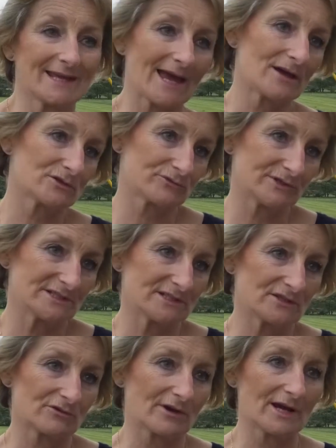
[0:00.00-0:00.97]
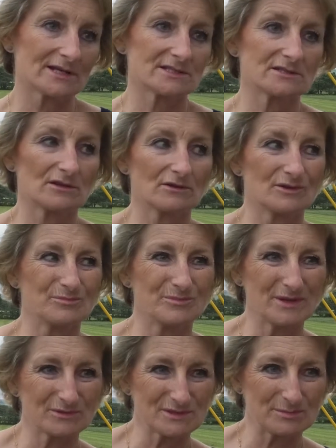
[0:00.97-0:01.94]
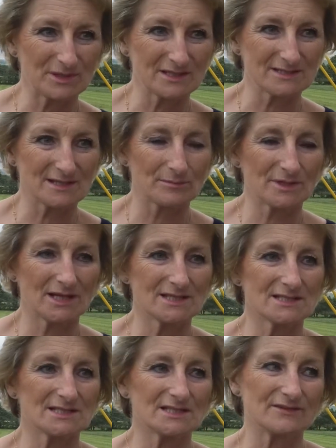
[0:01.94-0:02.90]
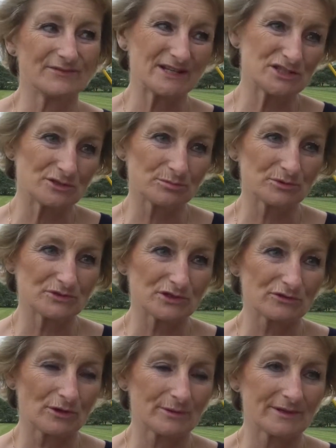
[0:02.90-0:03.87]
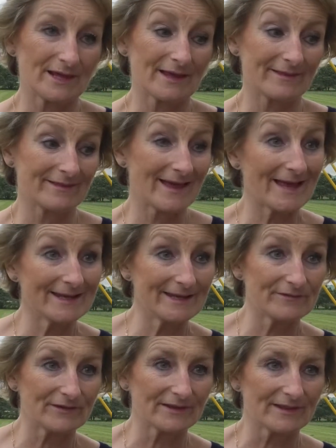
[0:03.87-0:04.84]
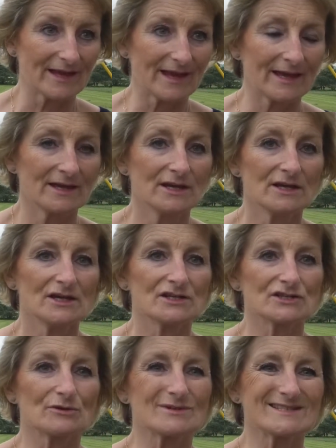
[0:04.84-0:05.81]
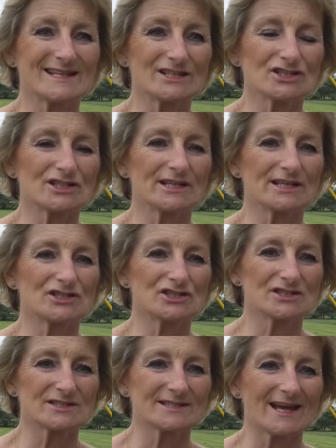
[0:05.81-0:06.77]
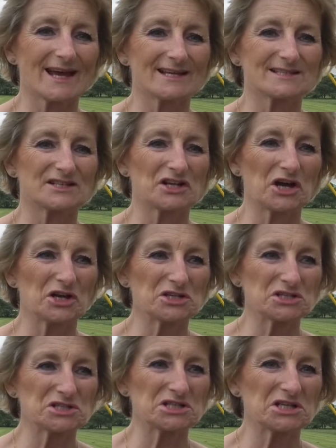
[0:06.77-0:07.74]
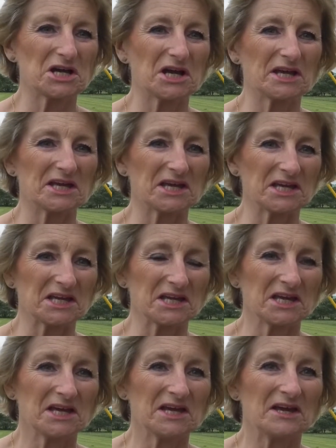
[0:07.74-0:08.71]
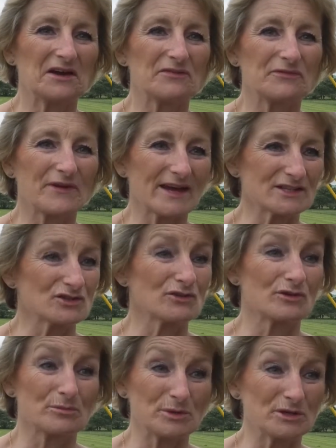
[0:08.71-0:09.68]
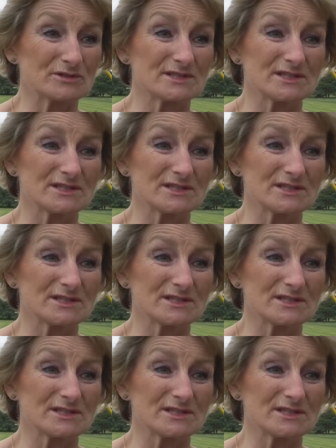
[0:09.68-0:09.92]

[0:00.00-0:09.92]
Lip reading: the cows are eating the grass, so the milk's a bit contaminated, the vegetables are growing there, they're living there. So essentially it just has an underlying effect on their immune